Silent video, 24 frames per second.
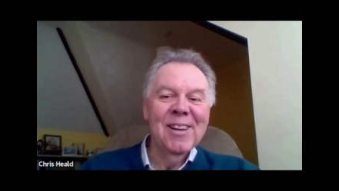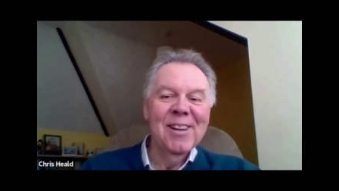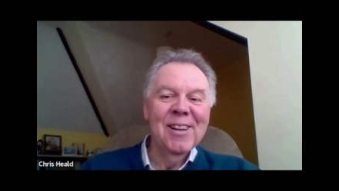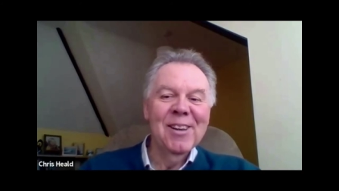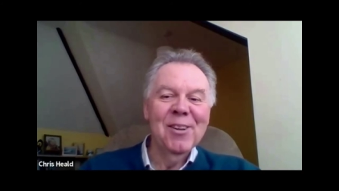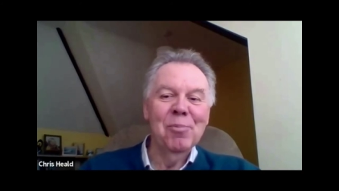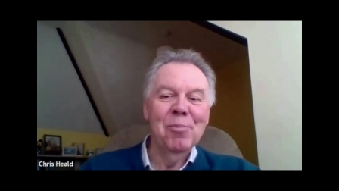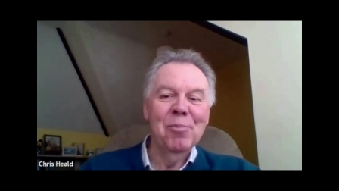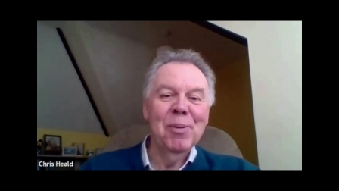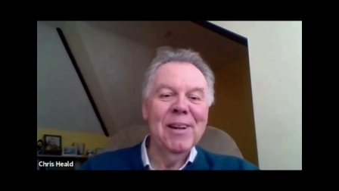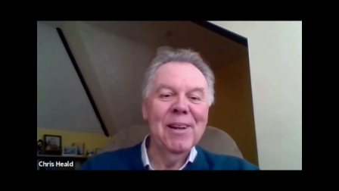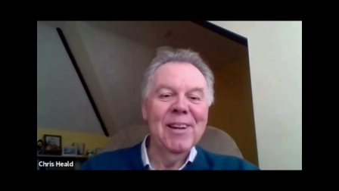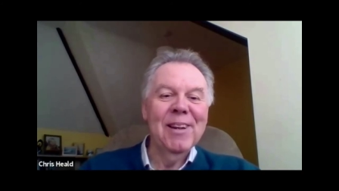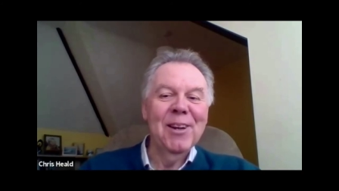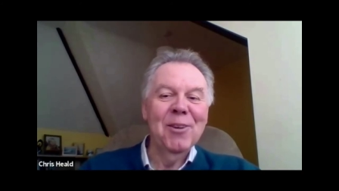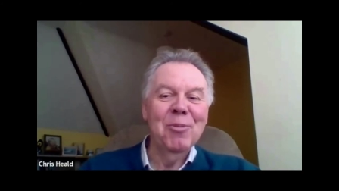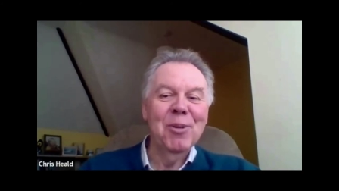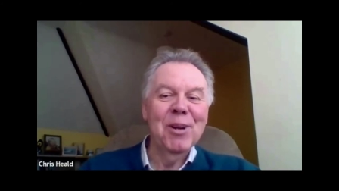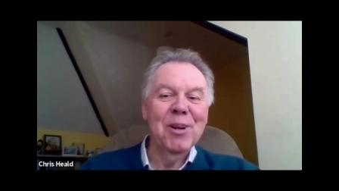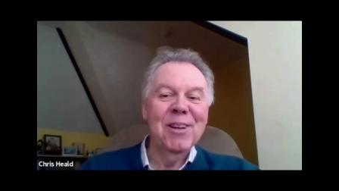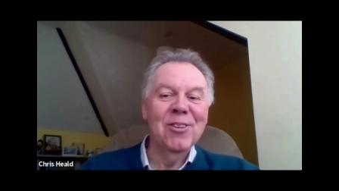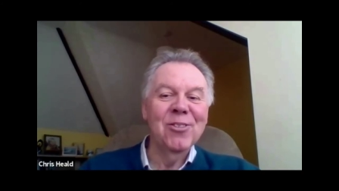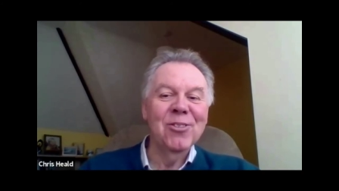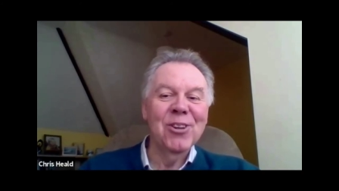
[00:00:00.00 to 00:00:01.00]
completely
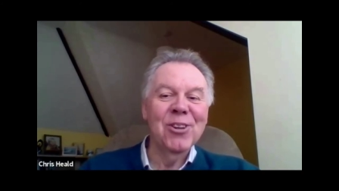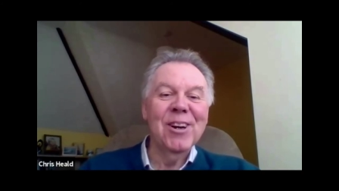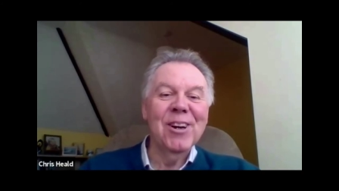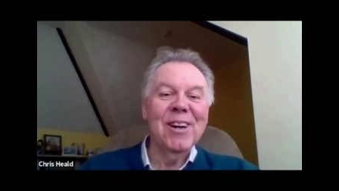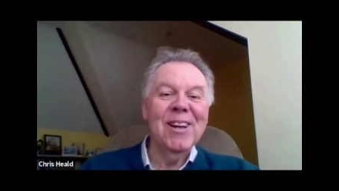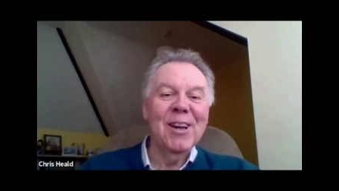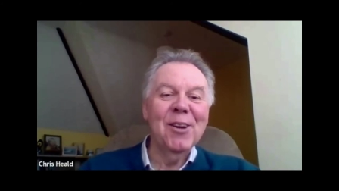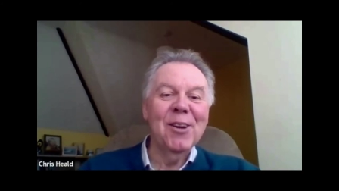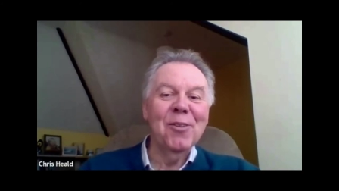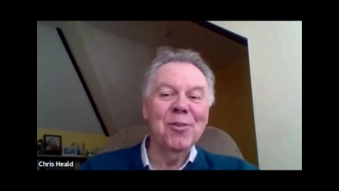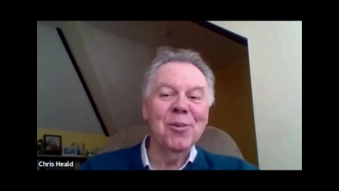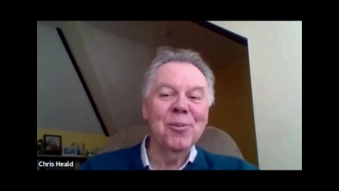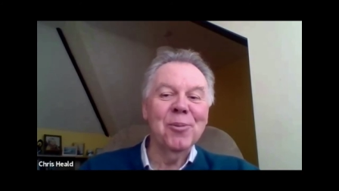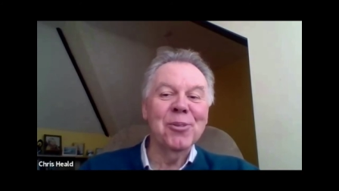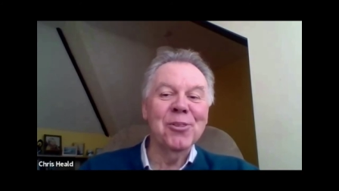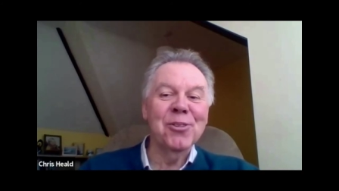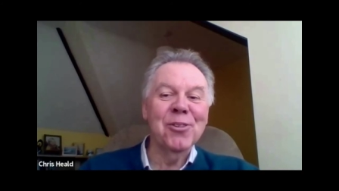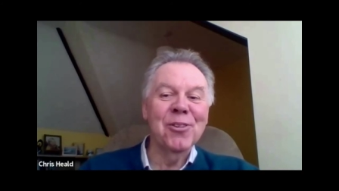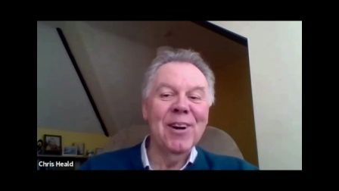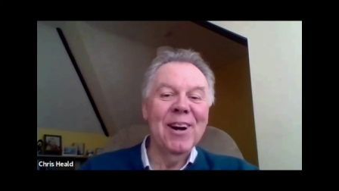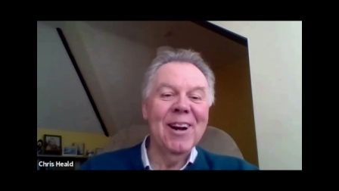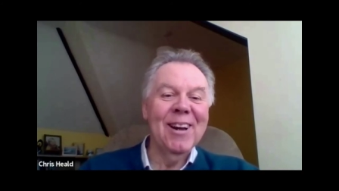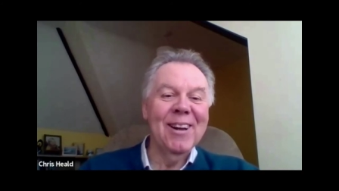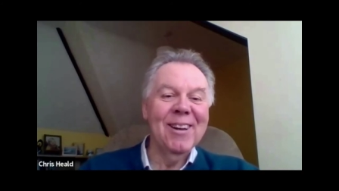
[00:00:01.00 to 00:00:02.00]
redesign it from
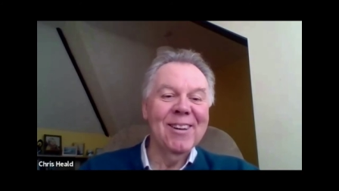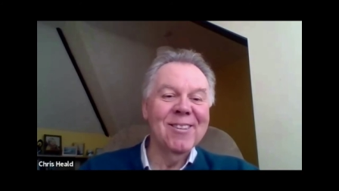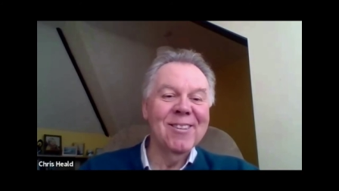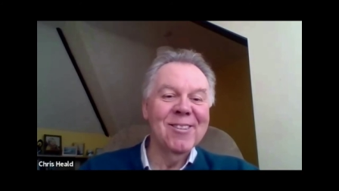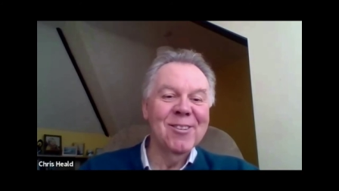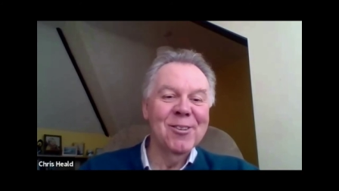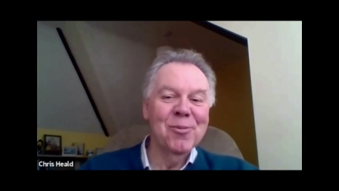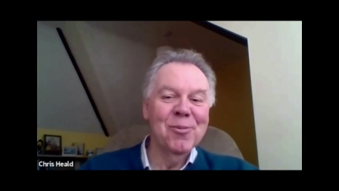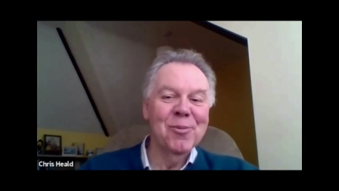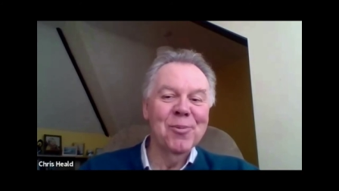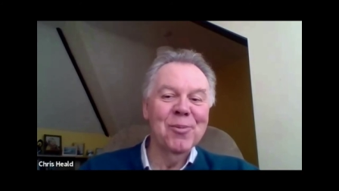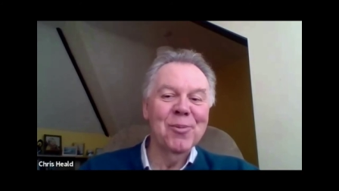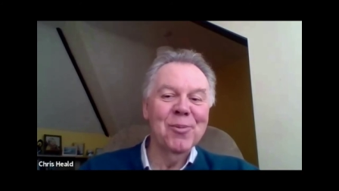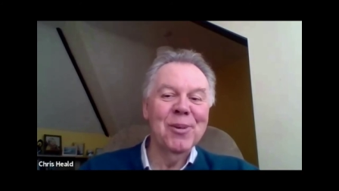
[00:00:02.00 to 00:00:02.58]
scratch,